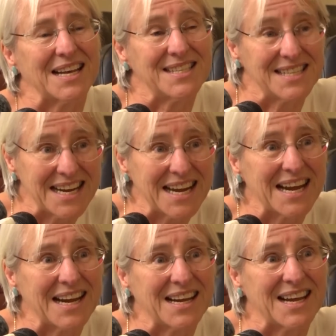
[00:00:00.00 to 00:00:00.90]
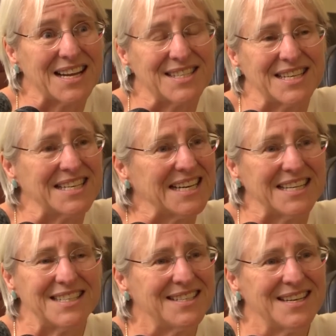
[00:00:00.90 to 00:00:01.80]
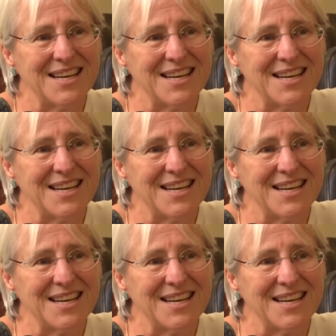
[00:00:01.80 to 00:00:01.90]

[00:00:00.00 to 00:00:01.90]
and seeing is indeed